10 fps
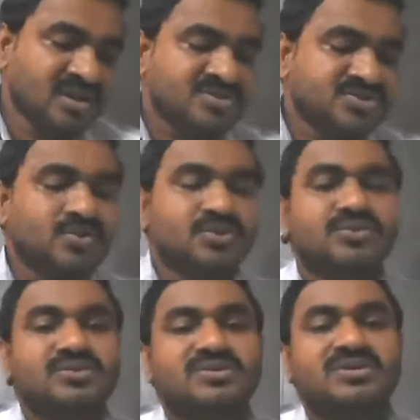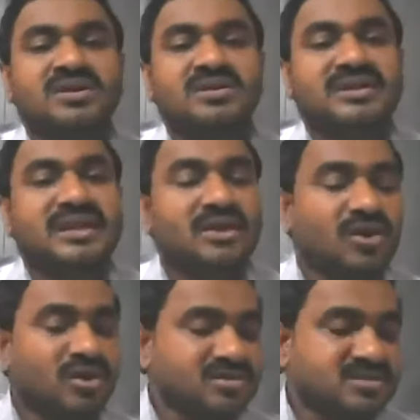so the
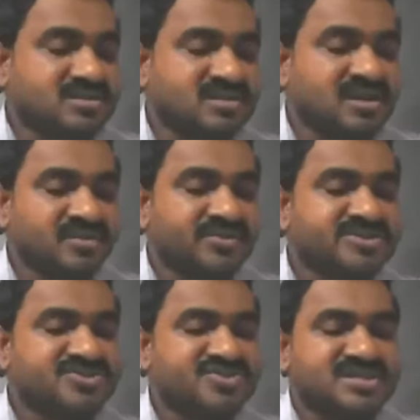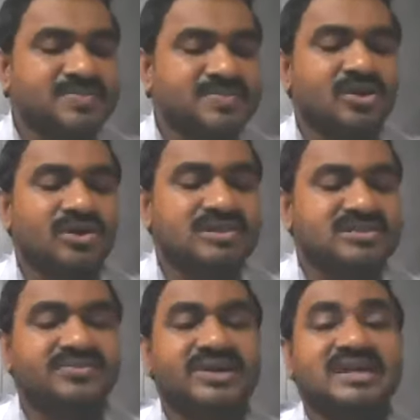laws which
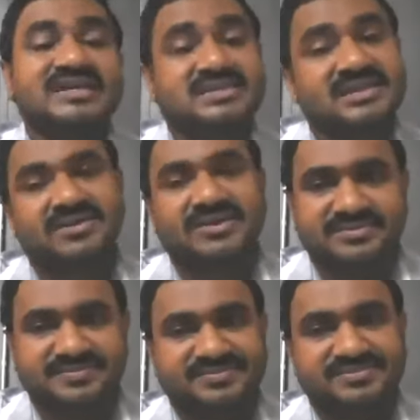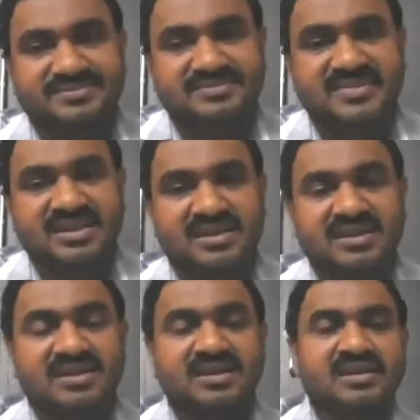semiology will discover.
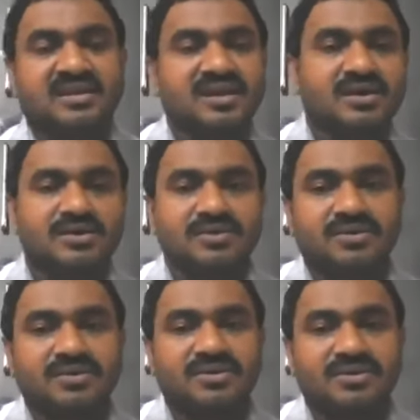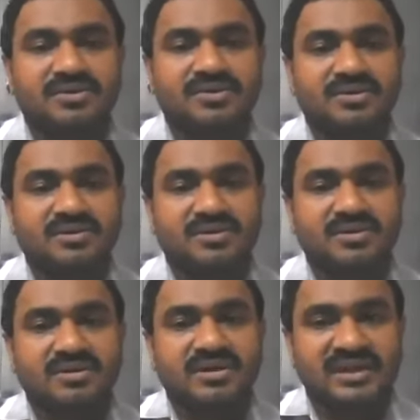Now,
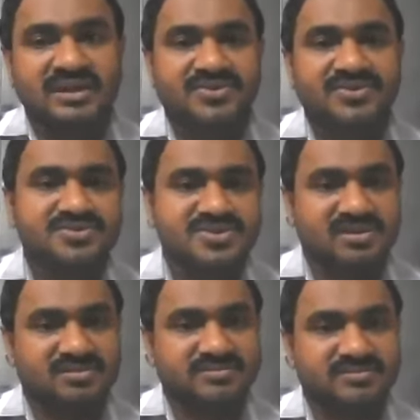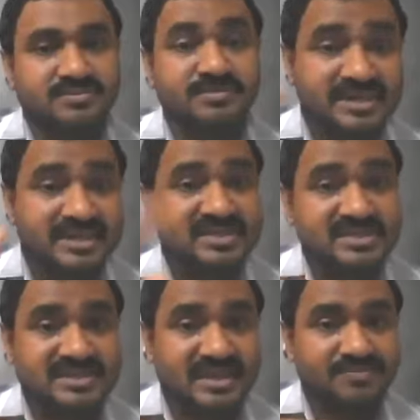in the future, by that
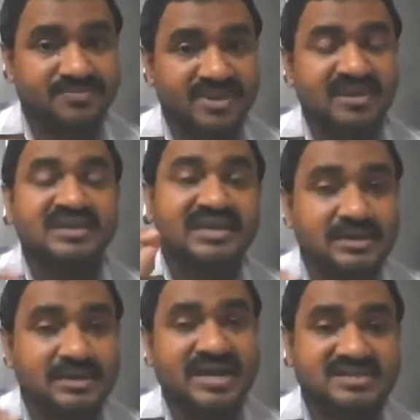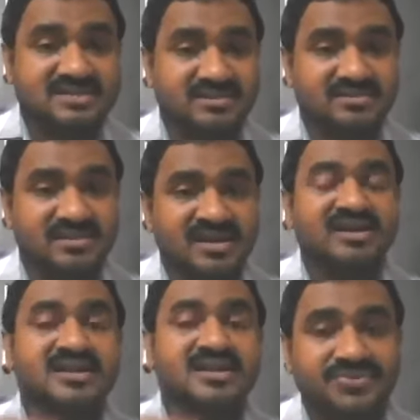time, he imagined
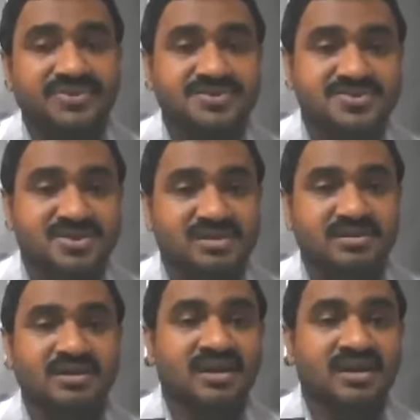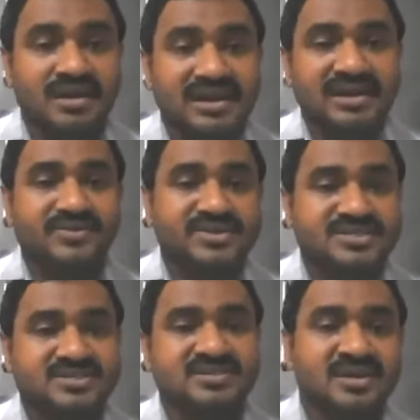in the future,
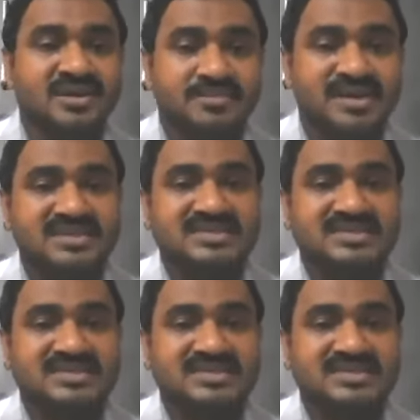linguists may